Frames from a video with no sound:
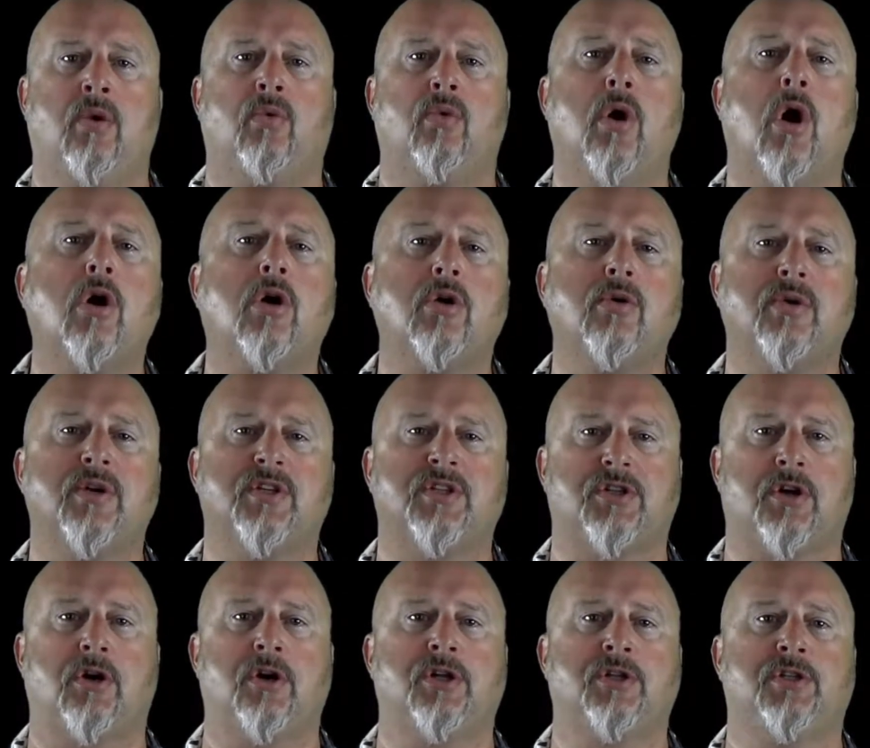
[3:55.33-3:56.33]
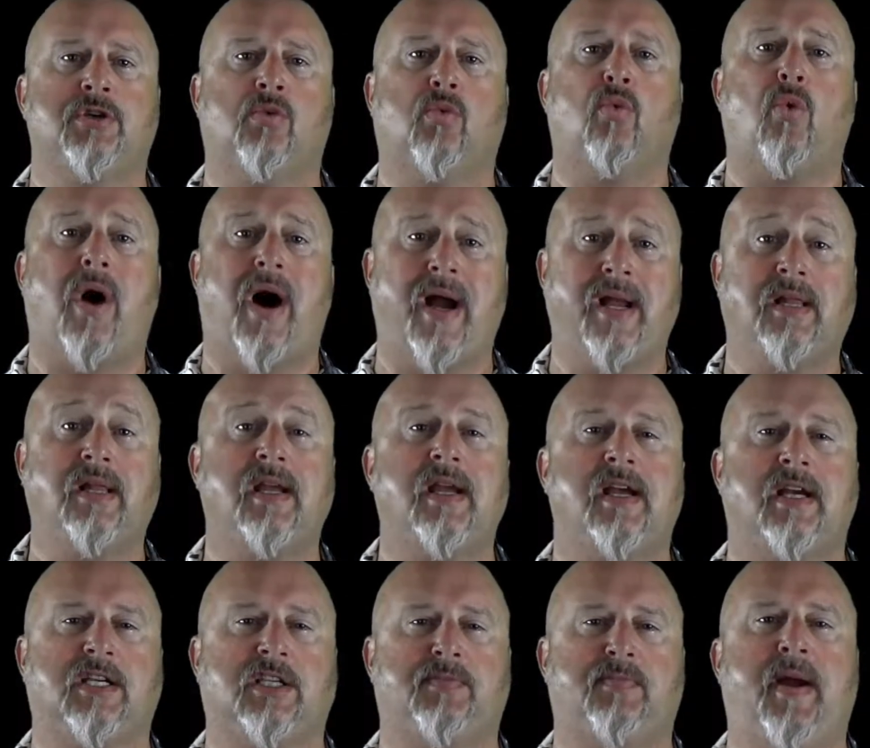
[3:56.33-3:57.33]
Roku is starting to widely
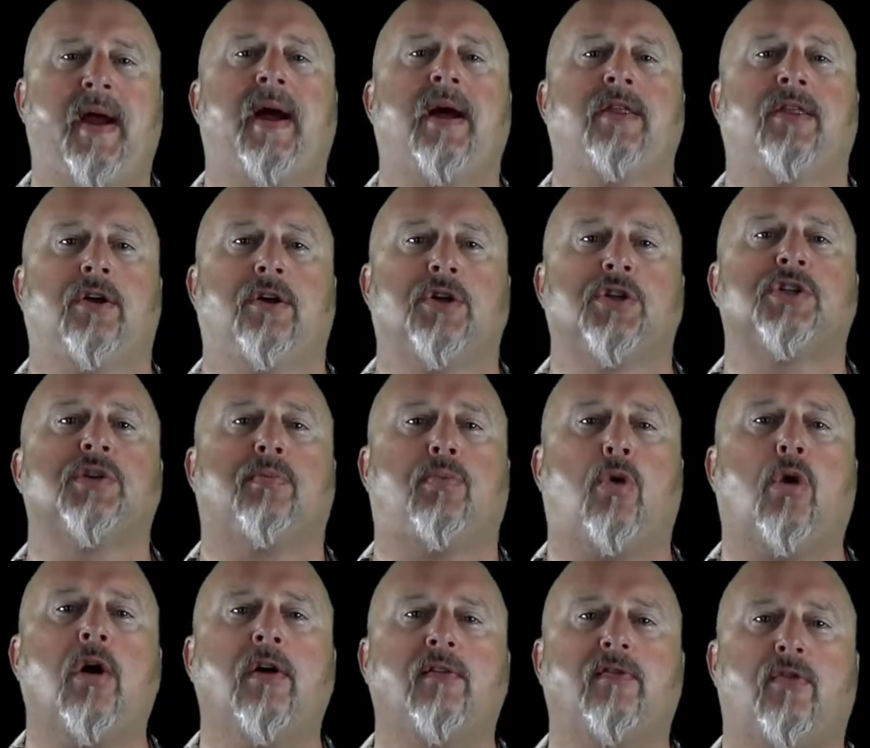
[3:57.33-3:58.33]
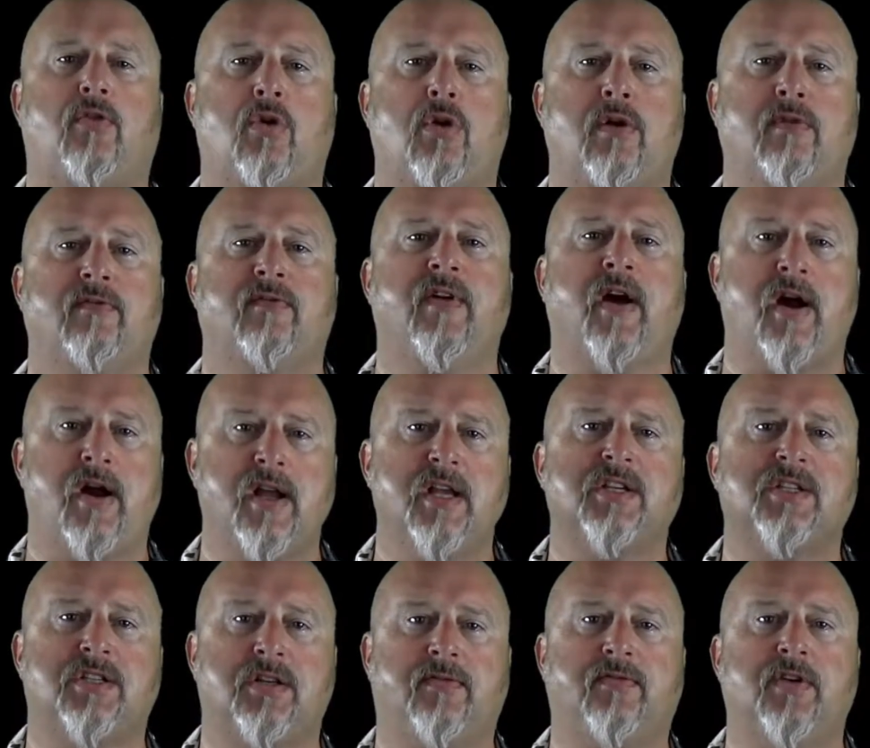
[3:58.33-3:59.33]
expand their support for
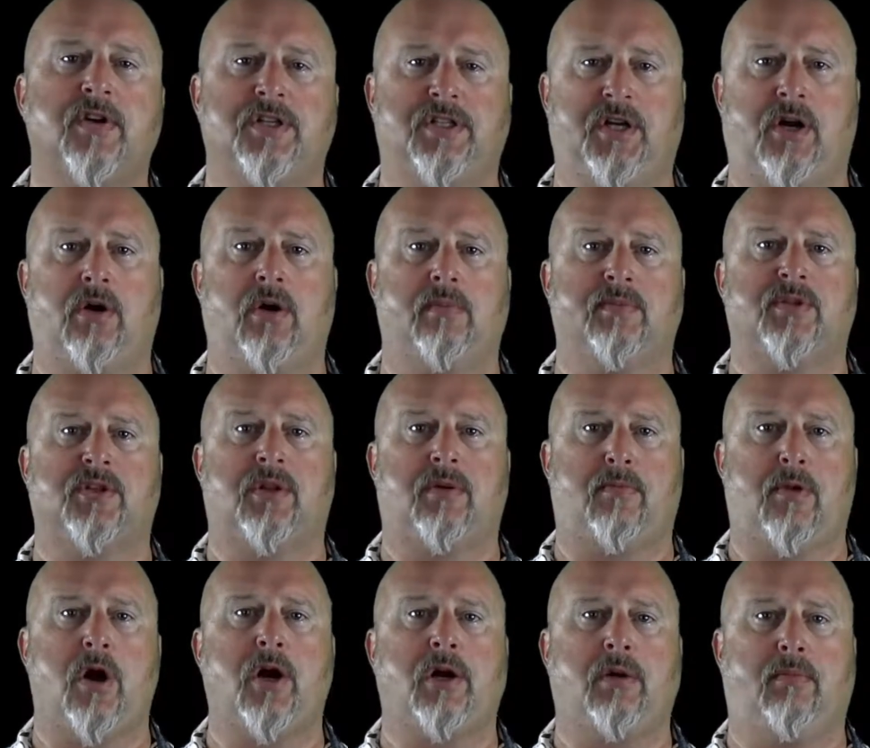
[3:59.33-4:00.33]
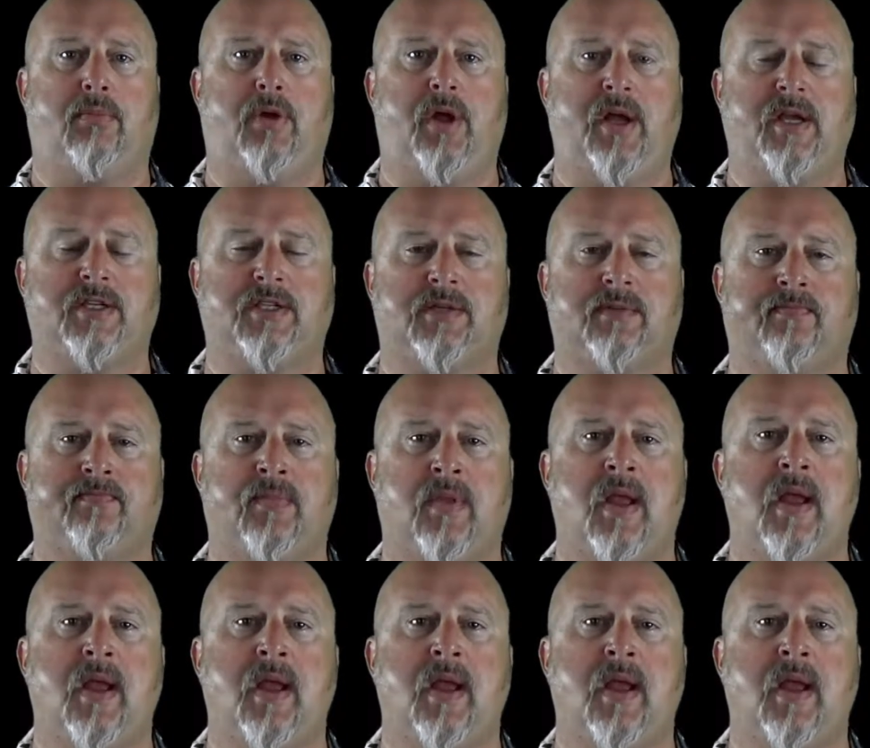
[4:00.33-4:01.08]
various different DRMs in the marketplace.